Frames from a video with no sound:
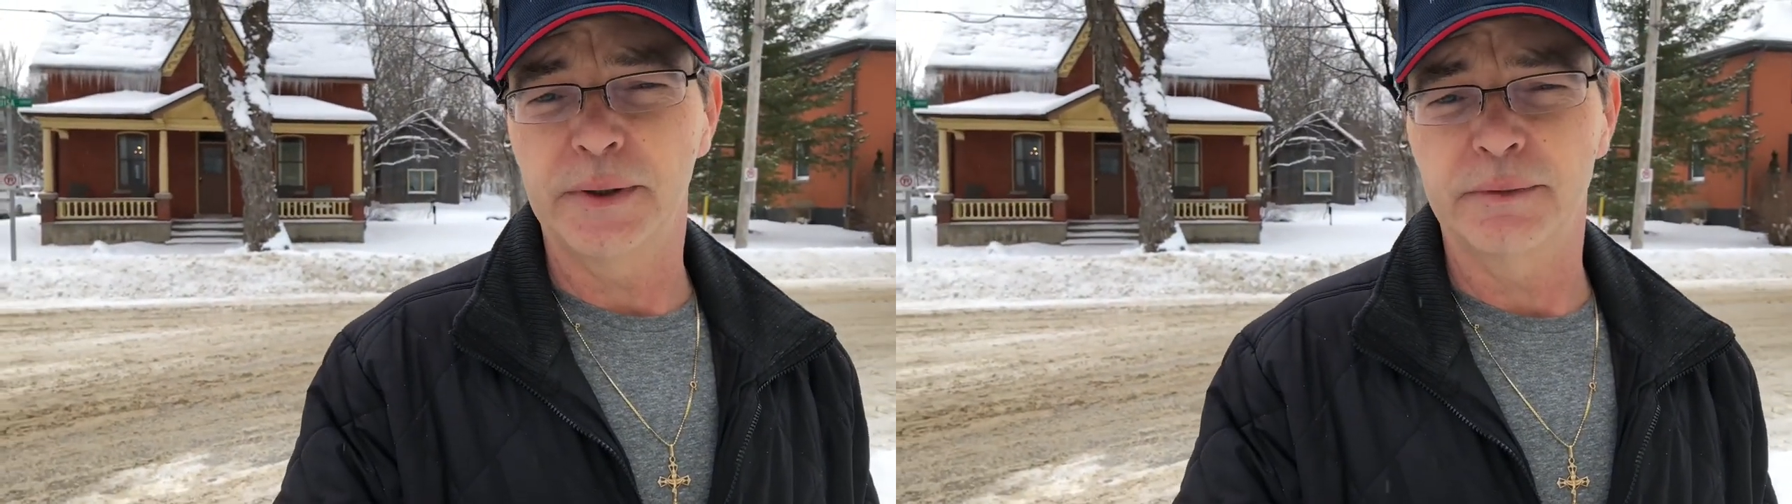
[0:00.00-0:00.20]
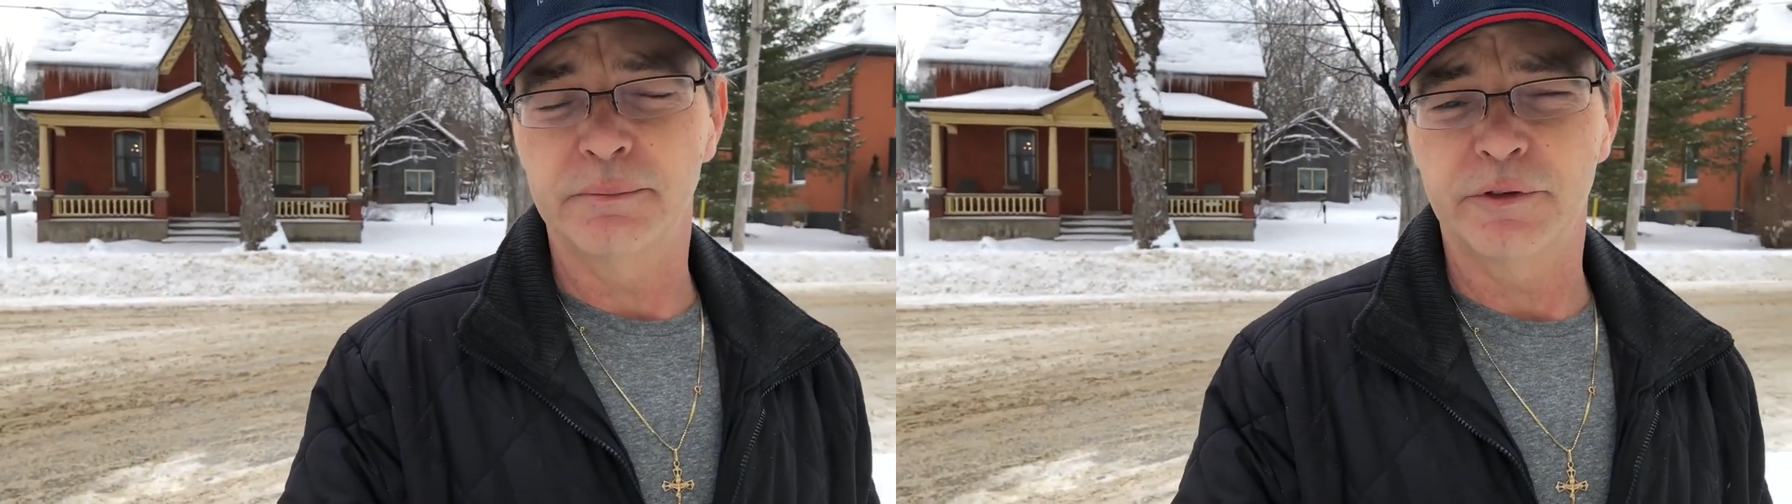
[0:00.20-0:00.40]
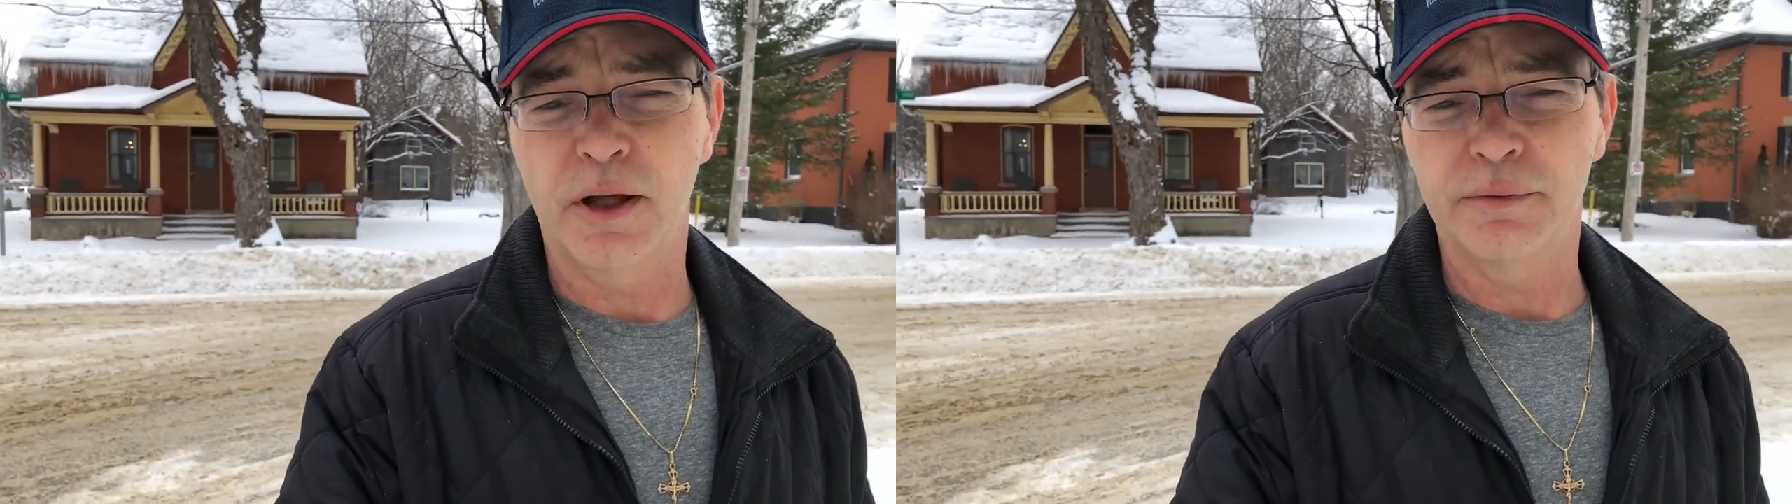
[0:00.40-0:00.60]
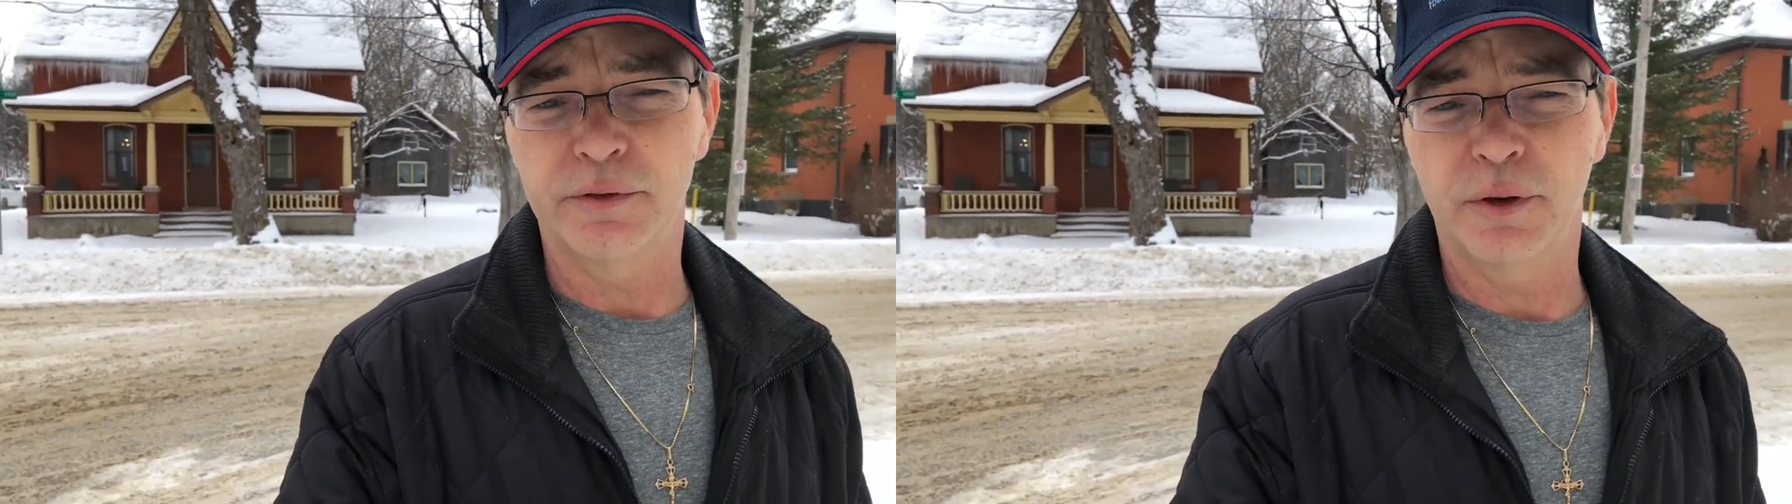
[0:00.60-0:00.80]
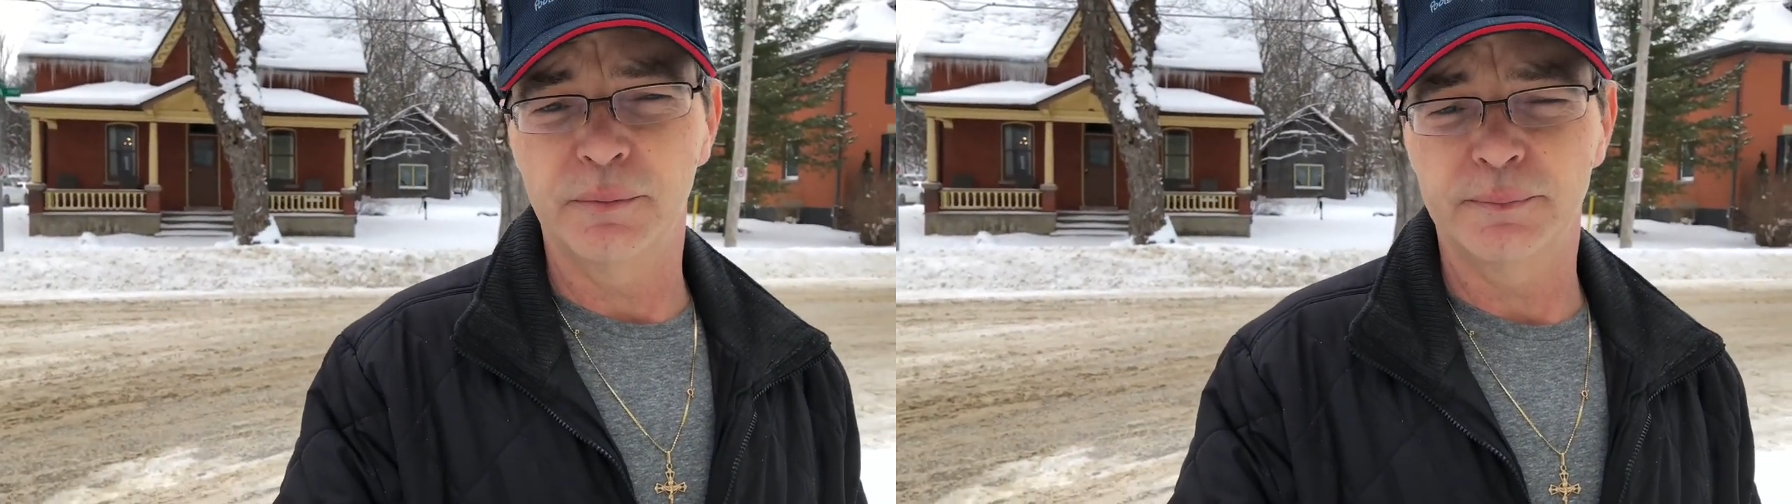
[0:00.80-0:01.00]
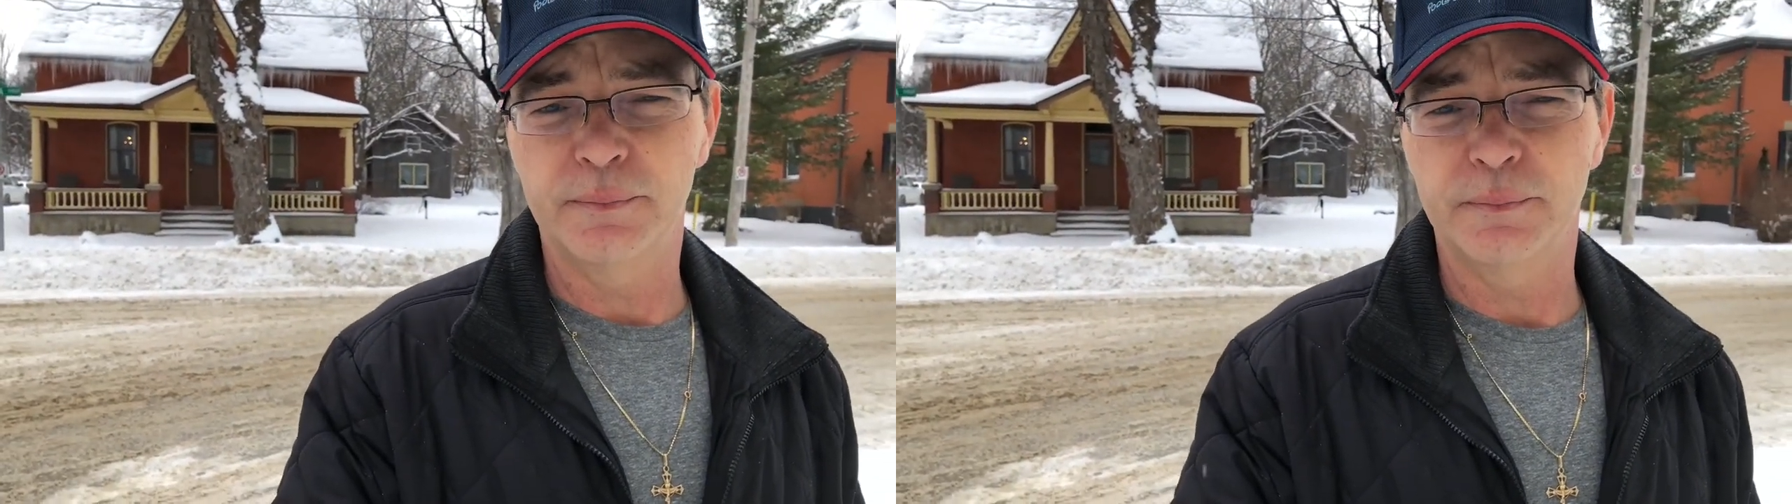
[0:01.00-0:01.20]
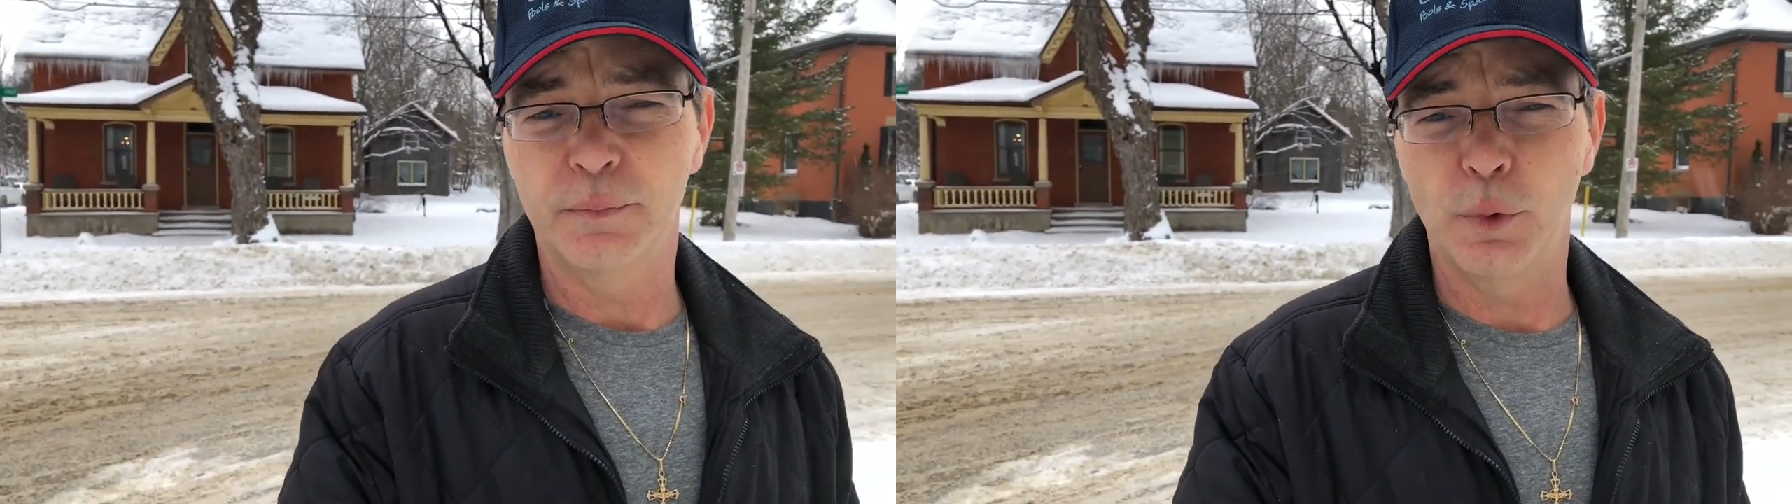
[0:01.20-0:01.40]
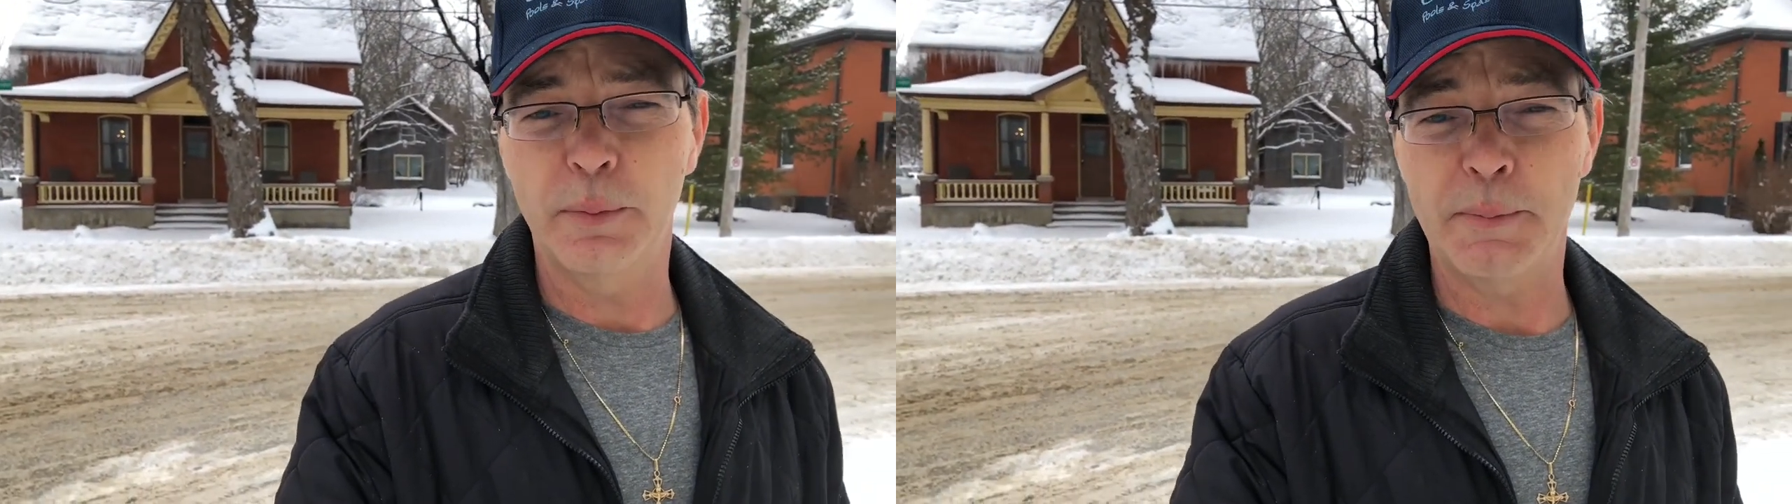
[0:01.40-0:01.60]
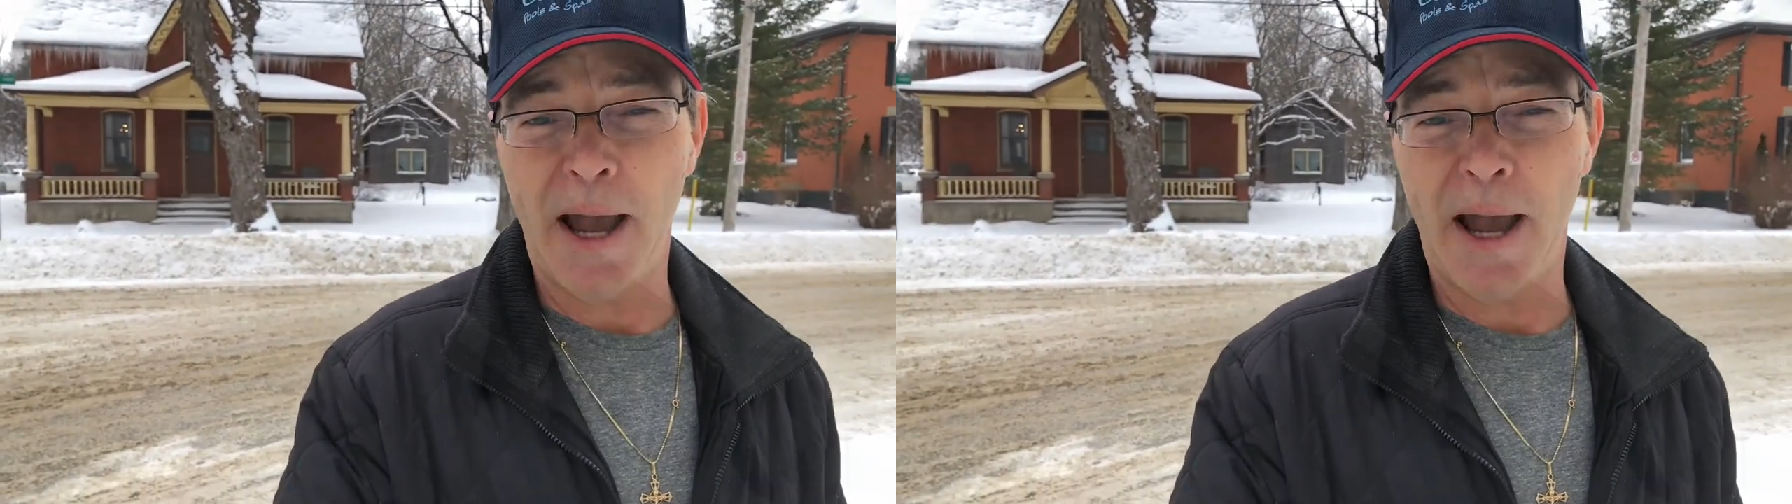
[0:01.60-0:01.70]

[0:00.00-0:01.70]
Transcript: and stuff. So we'll be